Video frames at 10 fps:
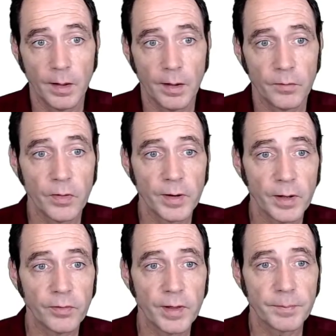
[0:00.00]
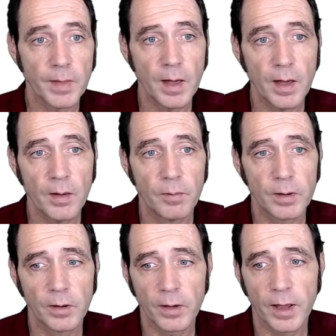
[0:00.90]
So the next thing we're
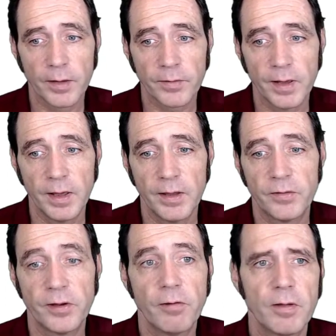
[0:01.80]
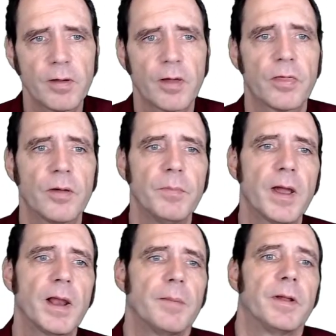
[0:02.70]
going to look at is generating a
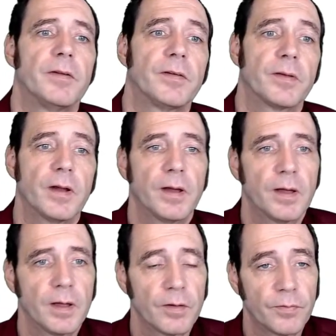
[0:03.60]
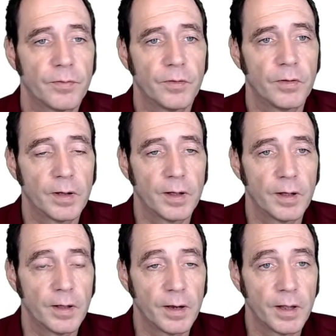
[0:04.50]
thumbnail image for
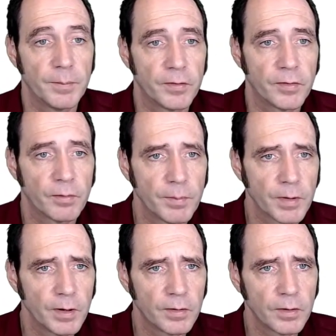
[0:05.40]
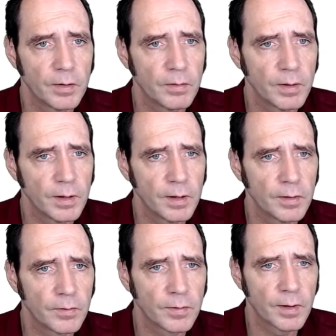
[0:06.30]
an image. So what I'm going to do
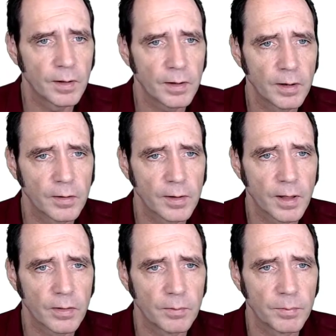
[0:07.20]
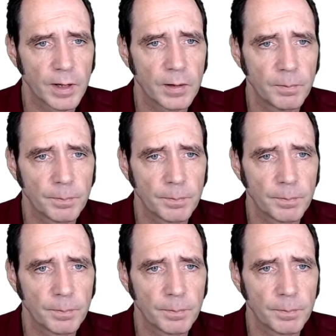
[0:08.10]
is click on Get Thumbnail.